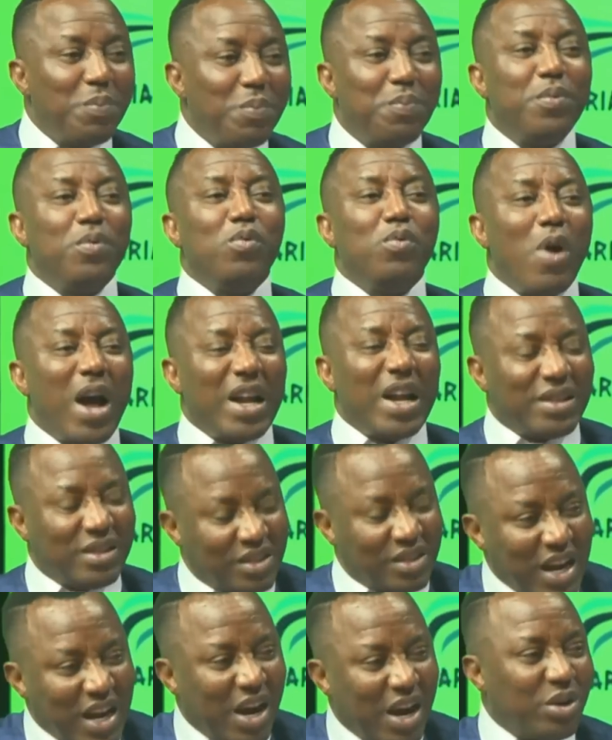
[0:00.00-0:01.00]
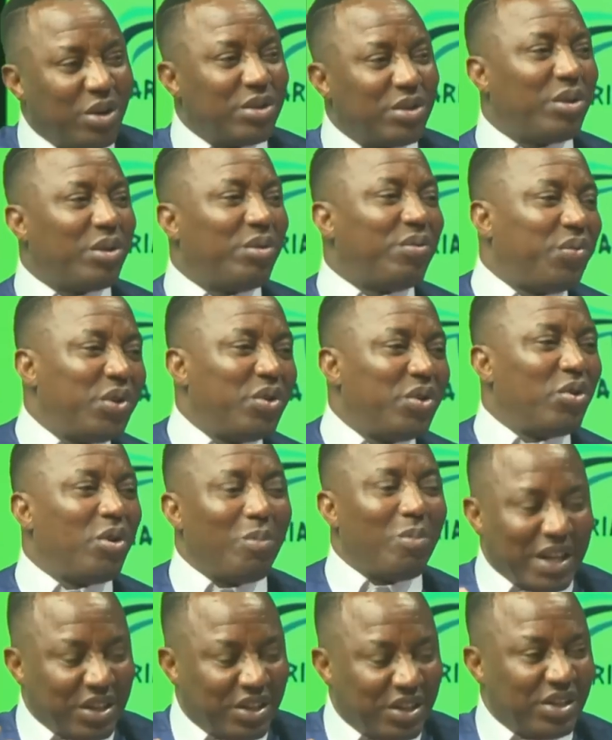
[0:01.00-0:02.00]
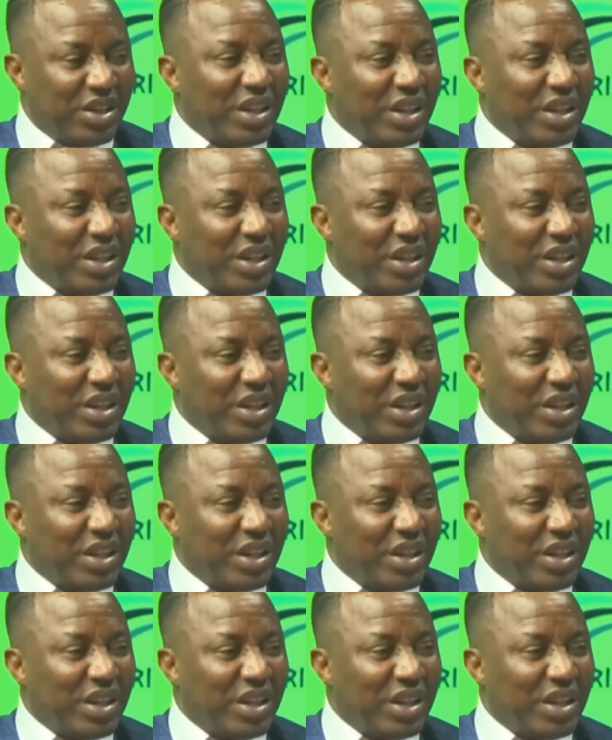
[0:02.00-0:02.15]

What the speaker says: people who are desirous of freedom and